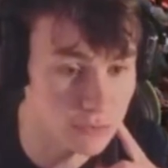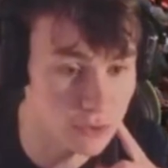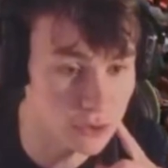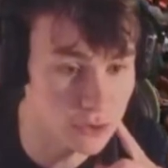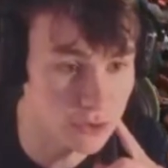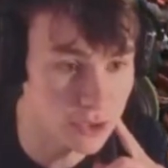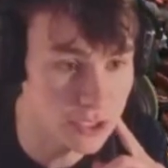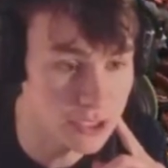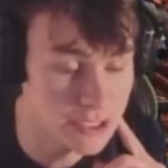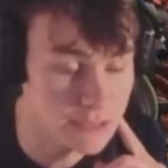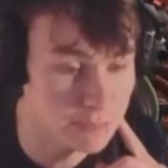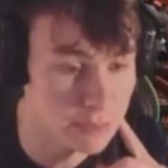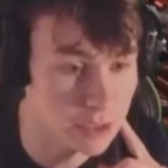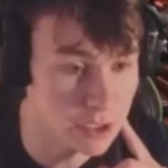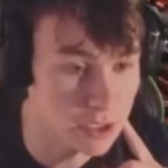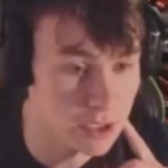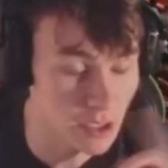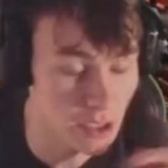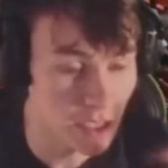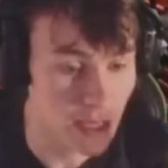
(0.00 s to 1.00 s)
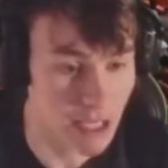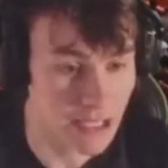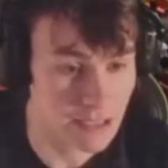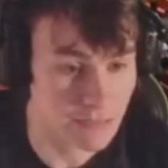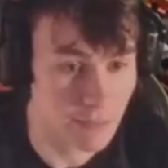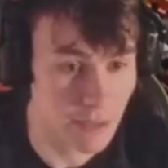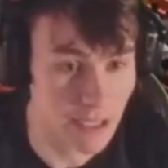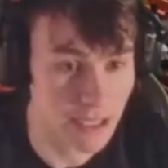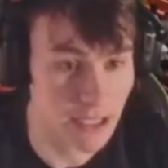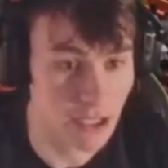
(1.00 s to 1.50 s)
good things, but it's
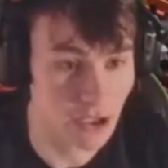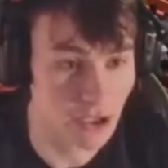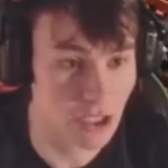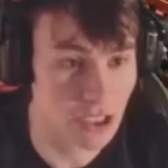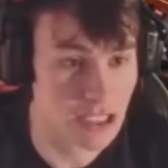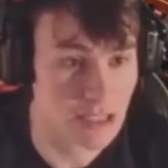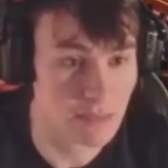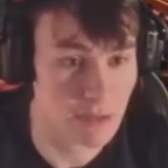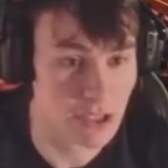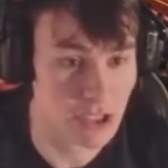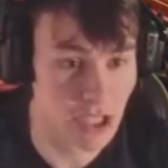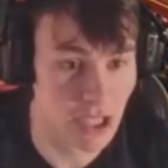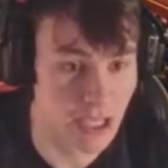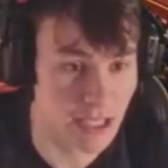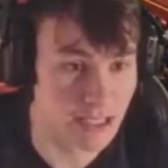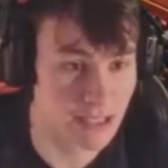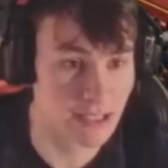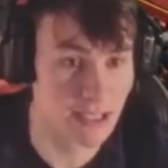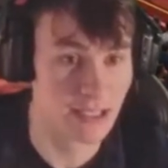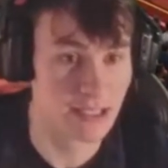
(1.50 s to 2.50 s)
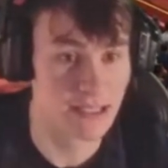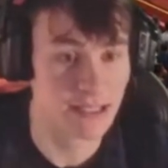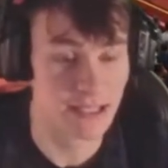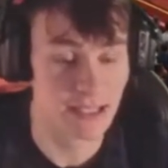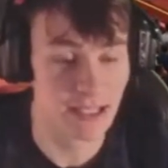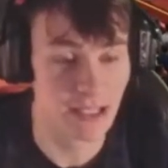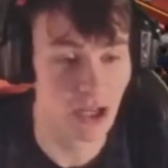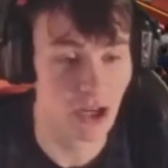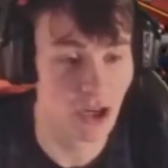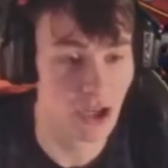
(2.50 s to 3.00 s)
mainly looking at his mistakes and
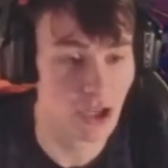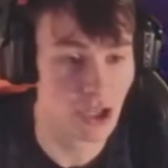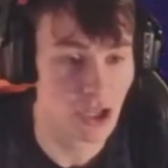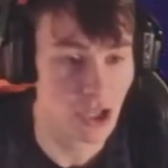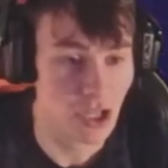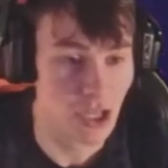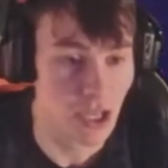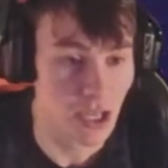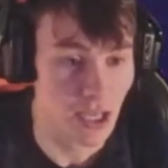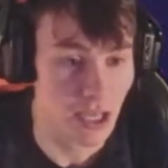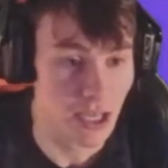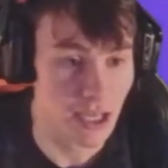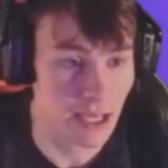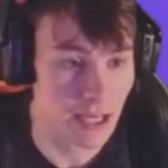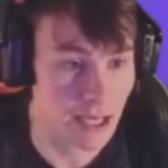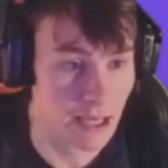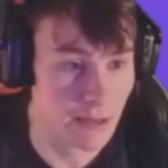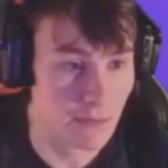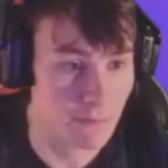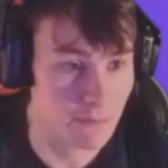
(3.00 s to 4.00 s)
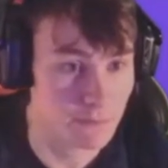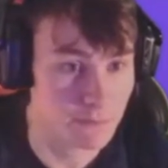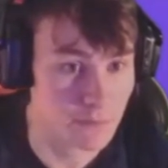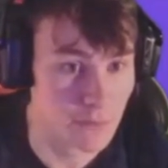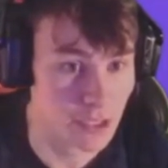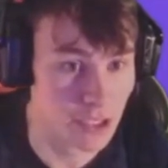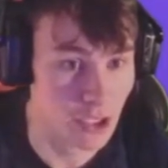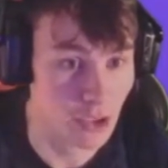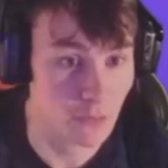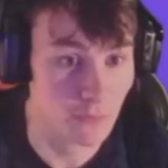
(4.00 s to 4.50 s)
seeing how you
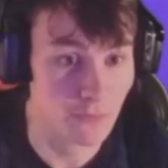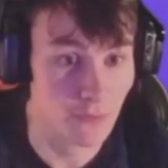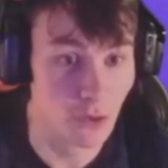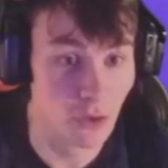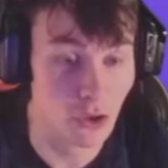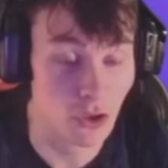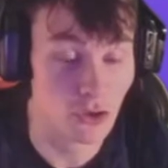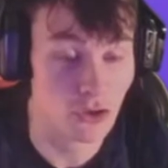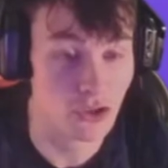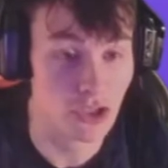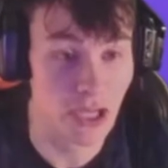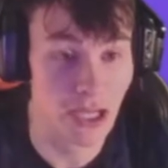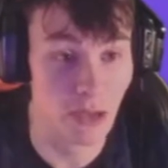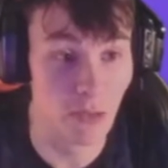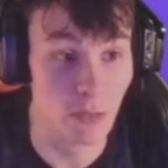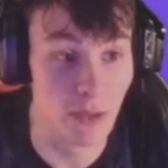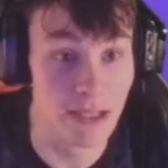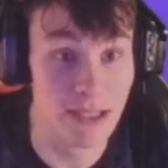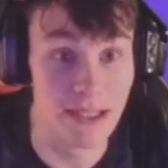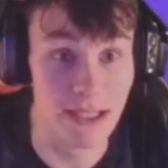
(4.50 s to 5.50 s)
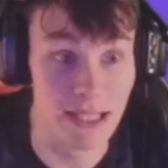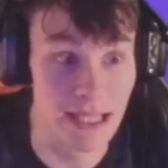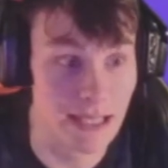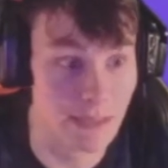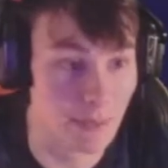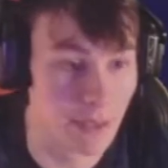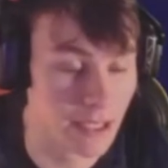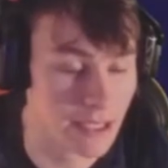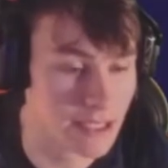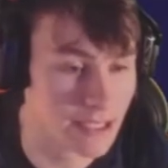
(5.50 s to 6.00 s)
know, Flowcoats kind of wins the
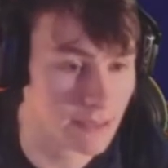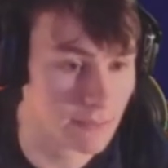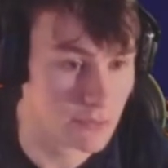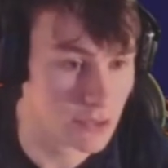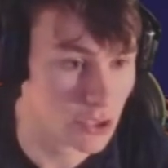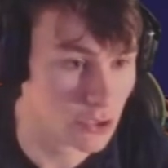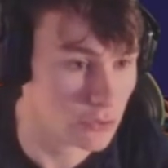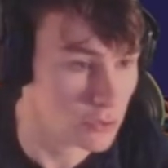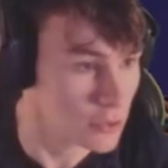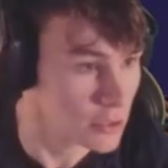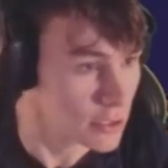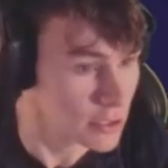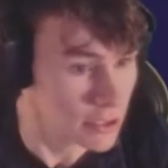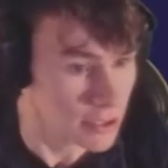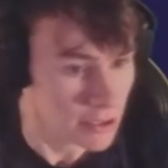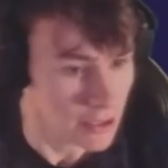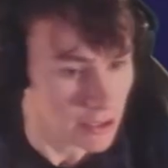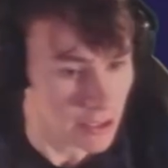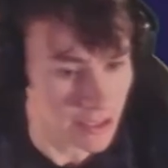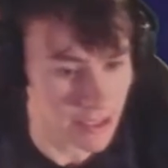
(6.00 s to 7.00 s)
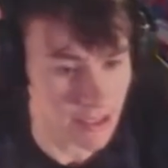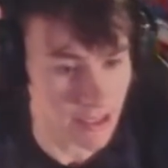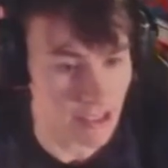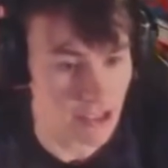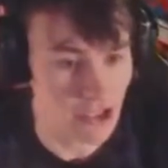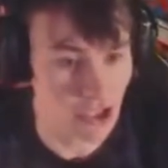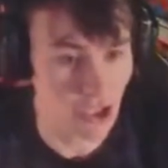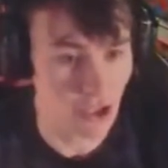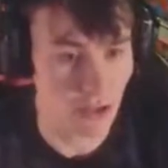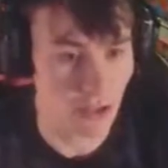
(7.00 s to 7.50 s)
game against them. So let's get
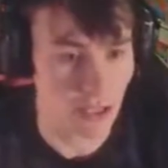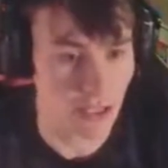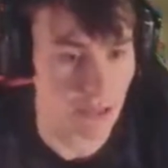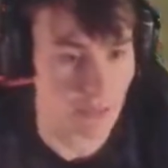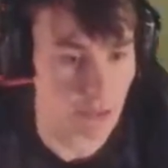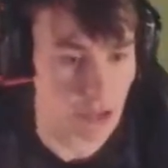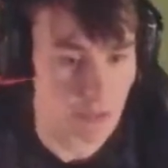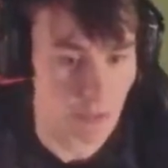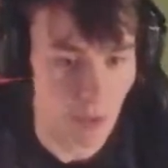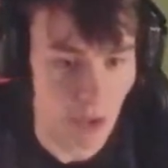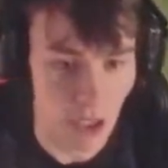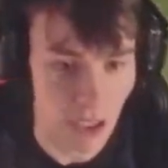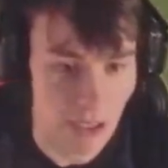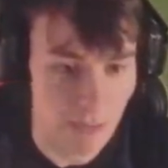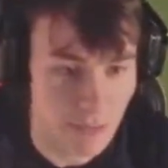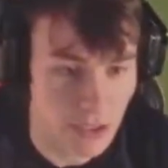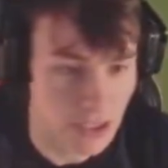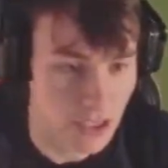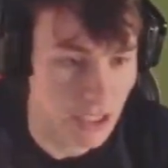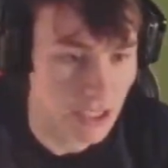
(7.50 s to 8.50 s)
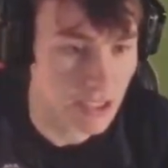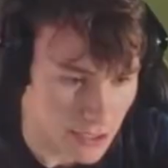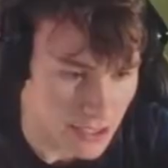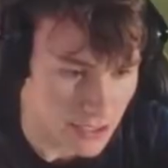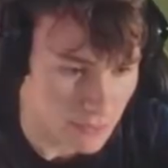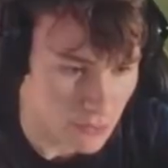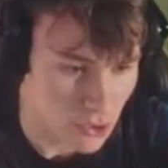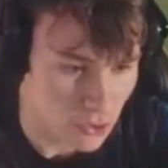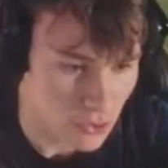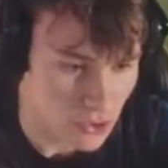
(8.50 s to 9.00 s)
into it and we'll spot out any mistakes. Let's
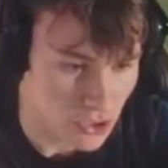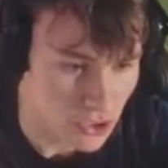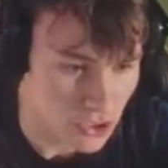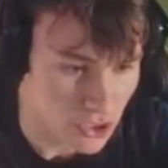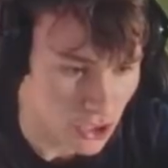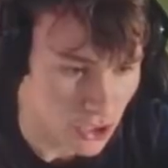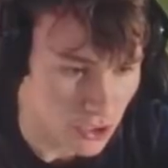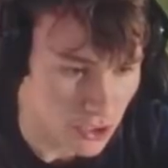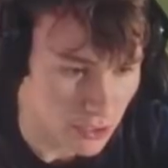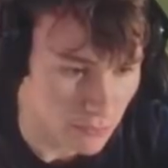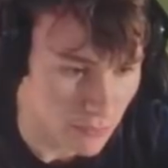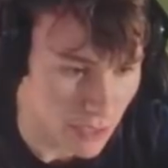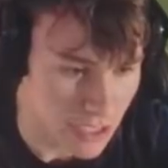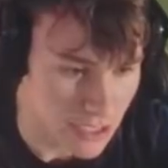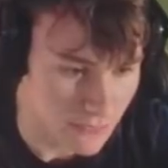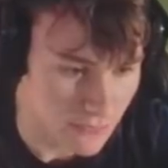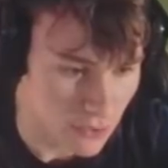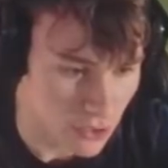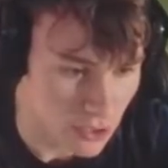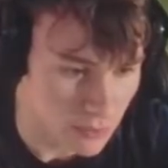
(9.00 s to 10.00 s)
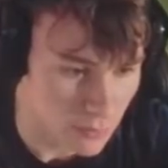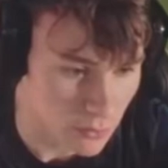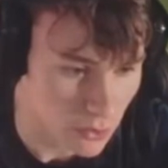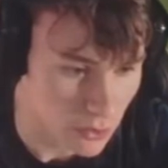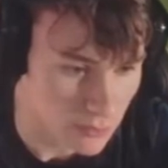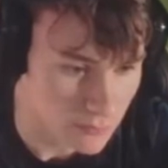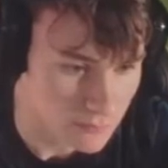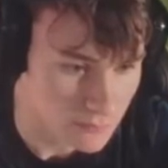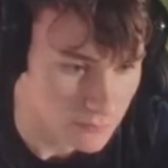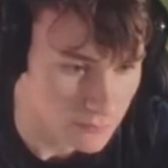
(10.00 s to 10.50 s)
see what Jonas can do. Get Rashford on the
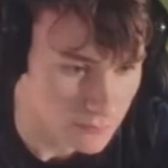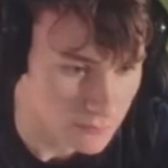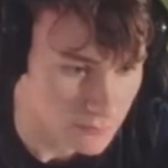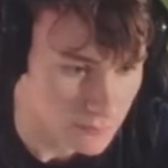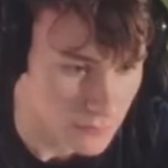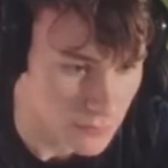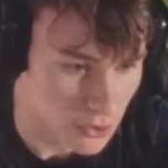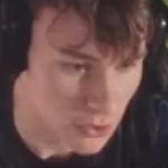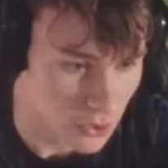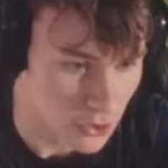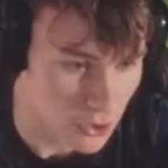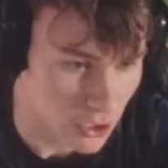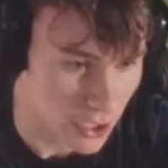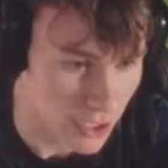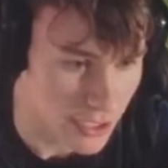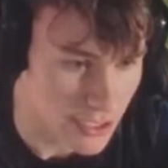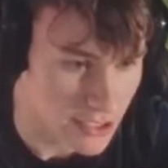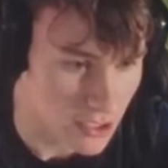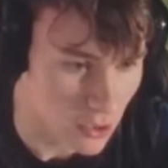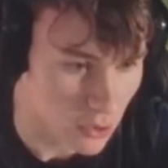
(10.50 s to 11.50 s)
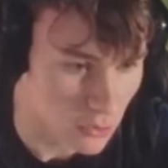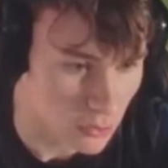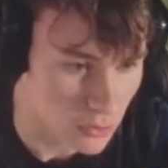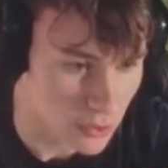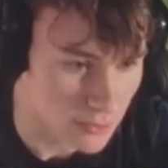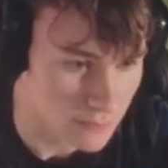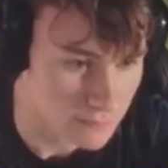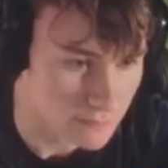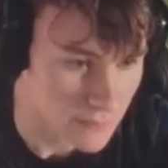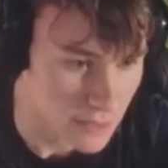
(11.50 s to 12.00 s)
ball. Good. Now he needs to hold
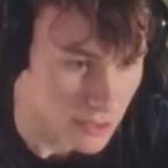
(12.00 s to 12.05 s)
it.